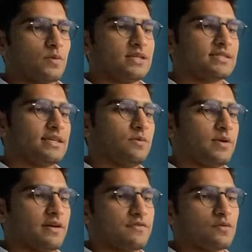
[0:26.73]

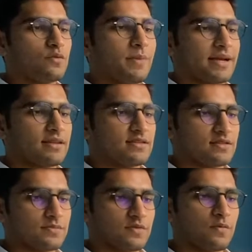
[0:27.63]
we have two
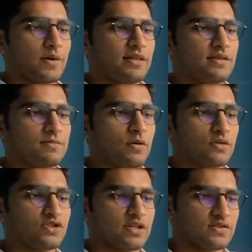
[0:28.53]
mechanisms of way these
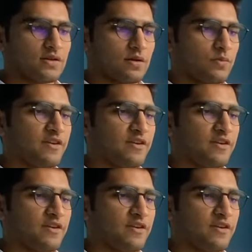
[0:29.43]
blockchains run.